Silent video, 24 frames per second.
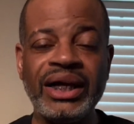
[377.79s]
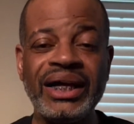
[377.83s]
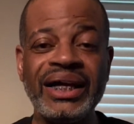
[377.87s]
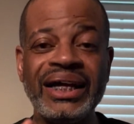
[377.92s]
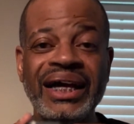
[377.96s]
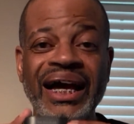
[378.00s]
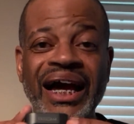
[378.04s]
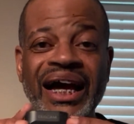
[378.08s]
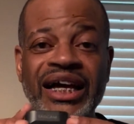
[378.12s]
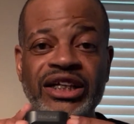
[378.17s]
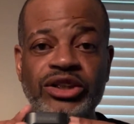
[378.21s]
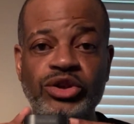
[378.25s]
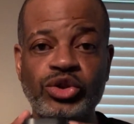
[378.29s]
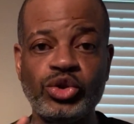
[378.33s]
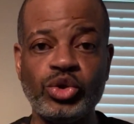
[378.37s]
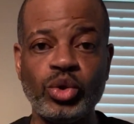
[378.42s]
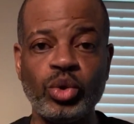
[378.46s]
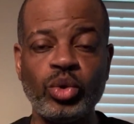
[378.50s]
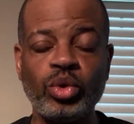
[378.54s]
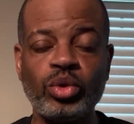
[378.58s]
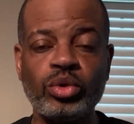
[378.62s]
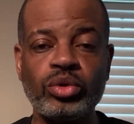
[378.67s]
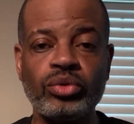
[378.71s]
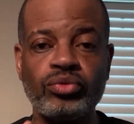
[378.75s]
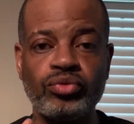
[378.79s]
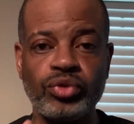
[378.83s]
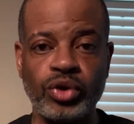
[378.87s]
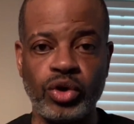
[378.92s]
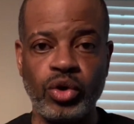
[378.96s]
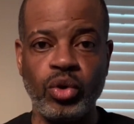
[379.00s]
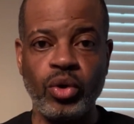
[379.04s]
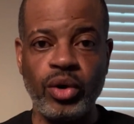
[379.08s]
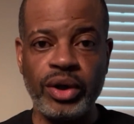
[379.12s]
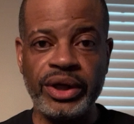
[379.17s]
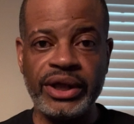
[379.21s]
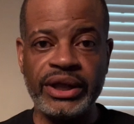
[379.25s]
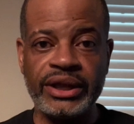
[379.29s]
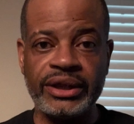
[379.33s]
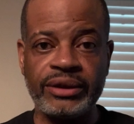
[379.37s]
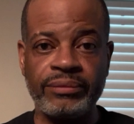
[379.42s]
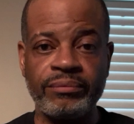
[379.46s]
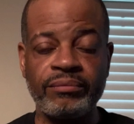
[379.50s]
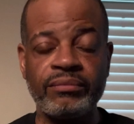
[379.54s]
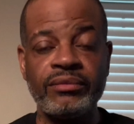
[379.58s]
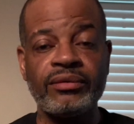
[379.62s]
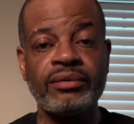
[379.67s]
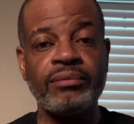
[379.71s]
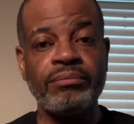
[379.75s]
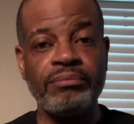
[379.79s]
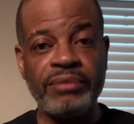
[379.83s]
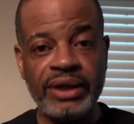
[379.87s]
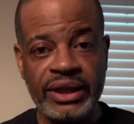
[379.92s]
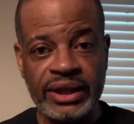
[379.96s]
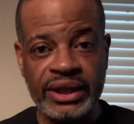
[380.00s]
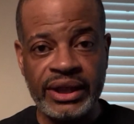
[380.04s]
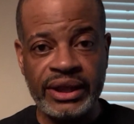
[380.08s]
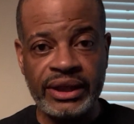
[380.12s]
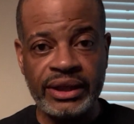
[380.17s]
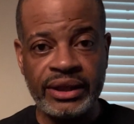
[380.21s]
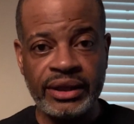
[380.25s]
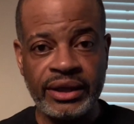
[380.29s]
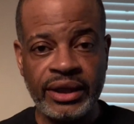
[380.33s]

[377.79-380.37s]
it has dual recording, meaning